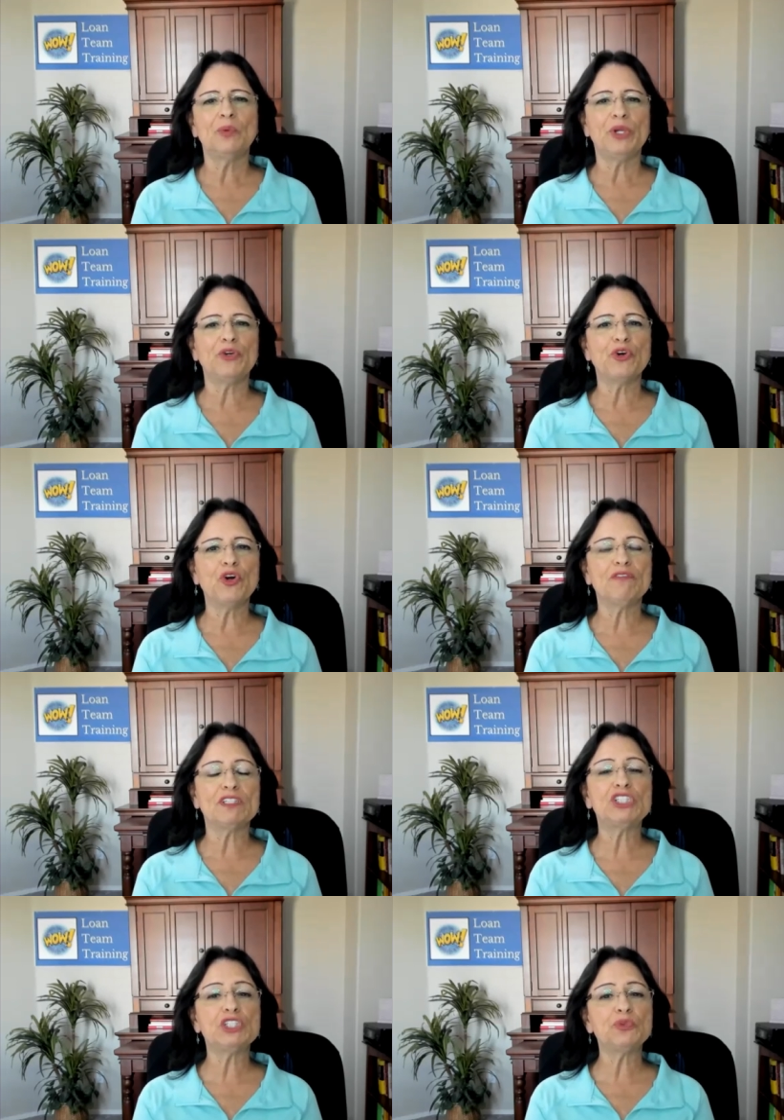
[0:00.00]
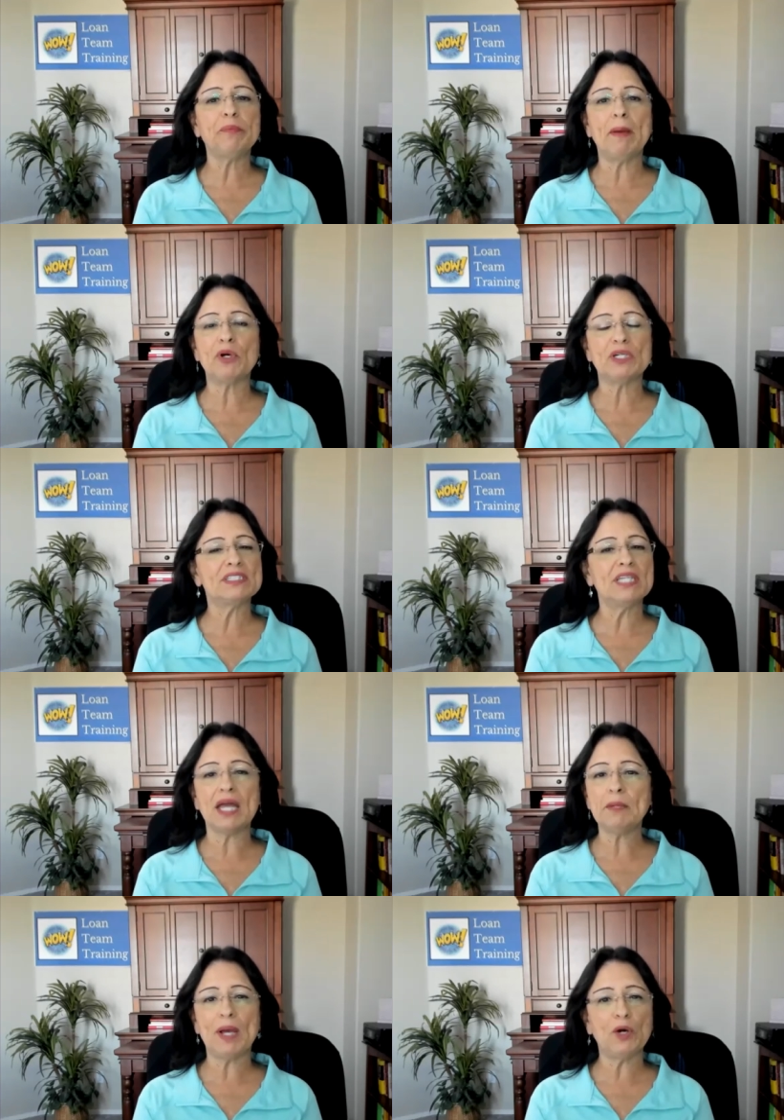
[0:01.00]
when you're nervous, just remember it's
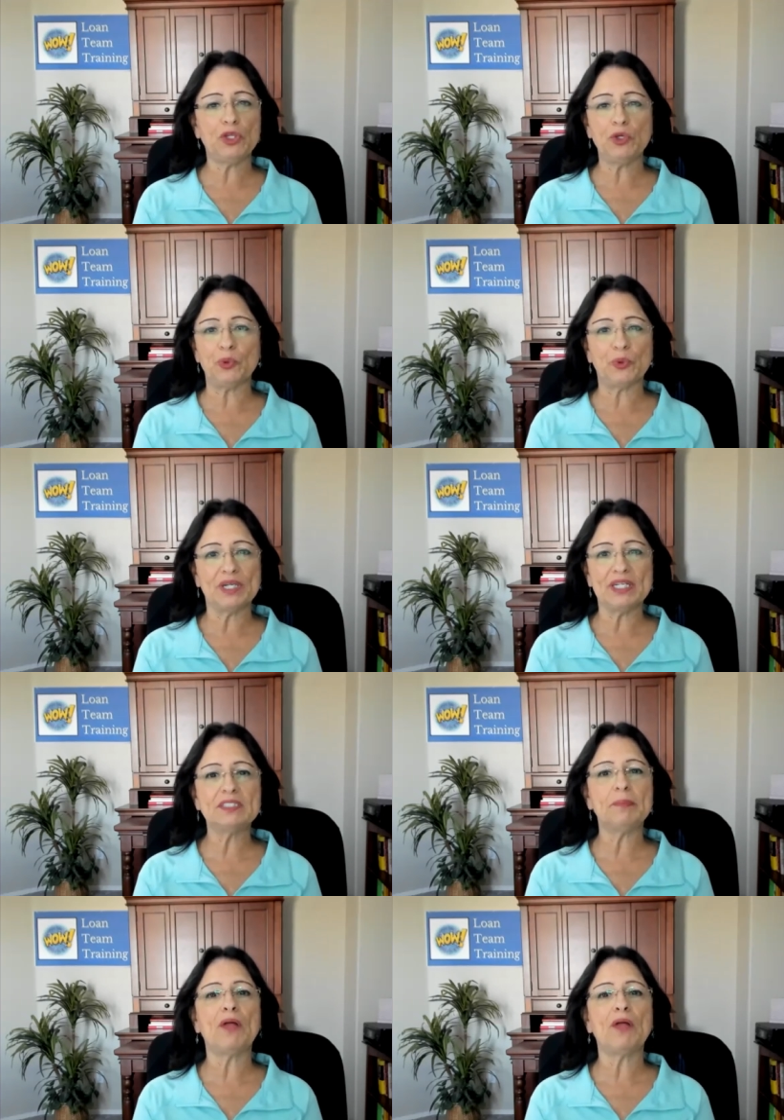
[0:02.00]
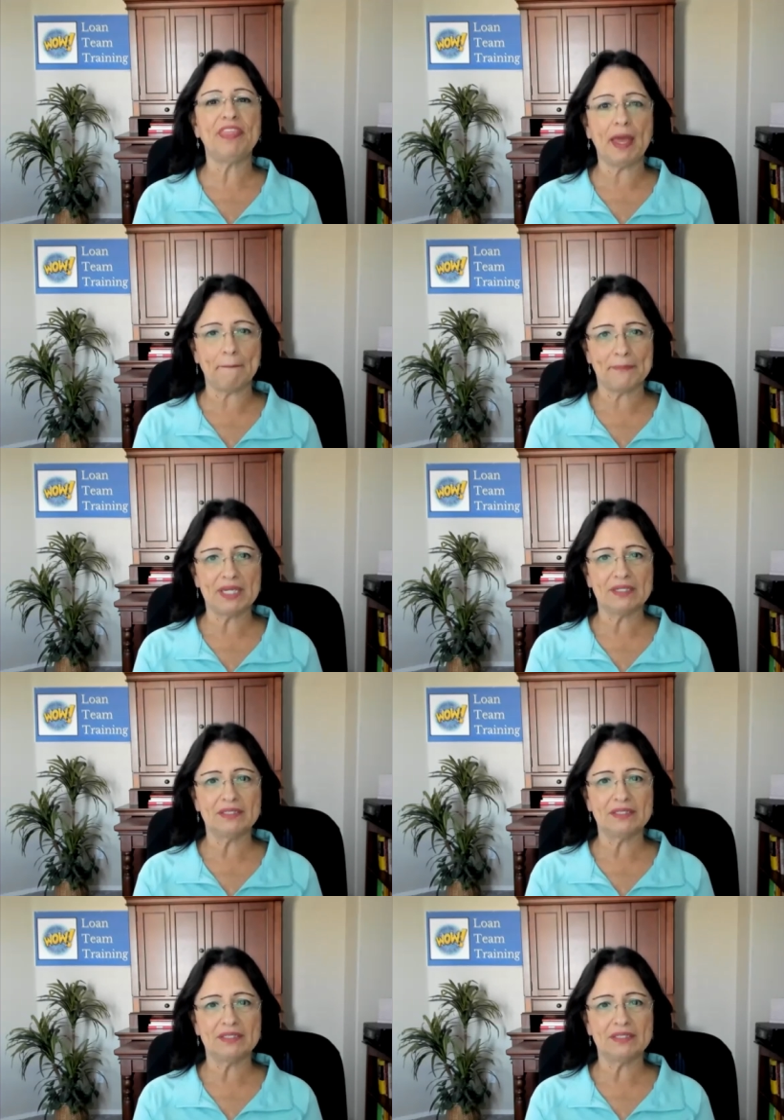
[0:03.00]
not about you, it's about mm-hmm. them.